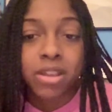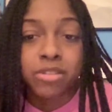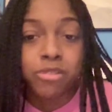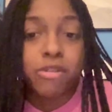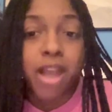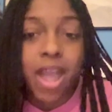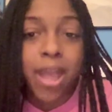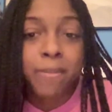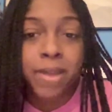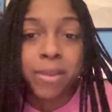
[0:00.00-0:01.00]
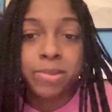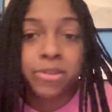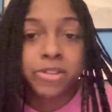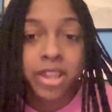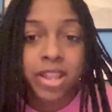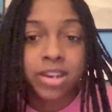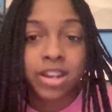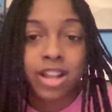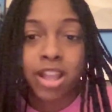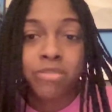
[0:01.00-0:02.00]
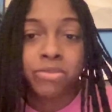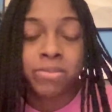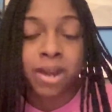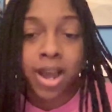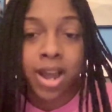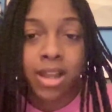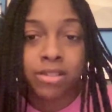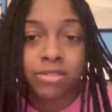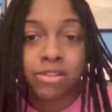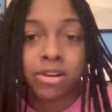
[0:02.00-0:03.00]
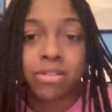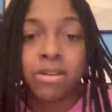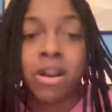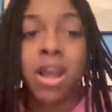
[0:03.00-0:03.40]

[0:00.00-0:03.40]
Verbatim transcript: You had me. I'm your kid. I came from God, you know.